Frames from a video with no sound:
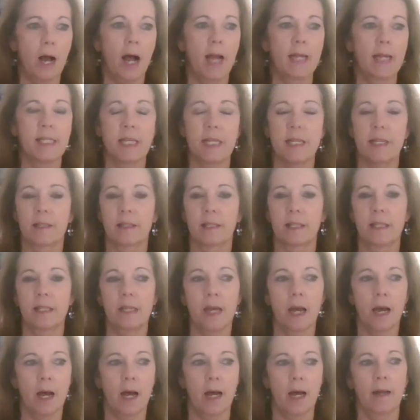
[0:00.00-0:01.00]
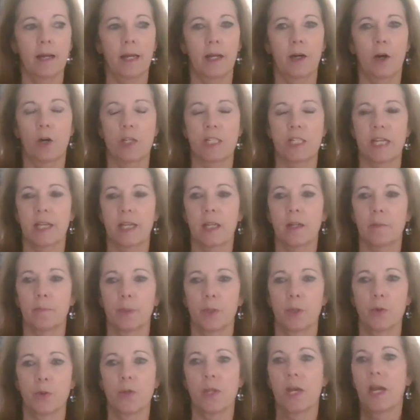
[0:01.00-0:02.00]
ID at the uh, at our ticket
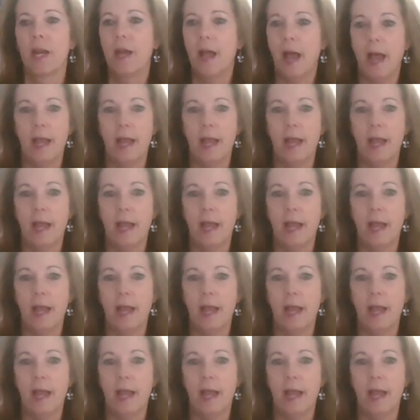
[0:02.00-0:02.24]
booth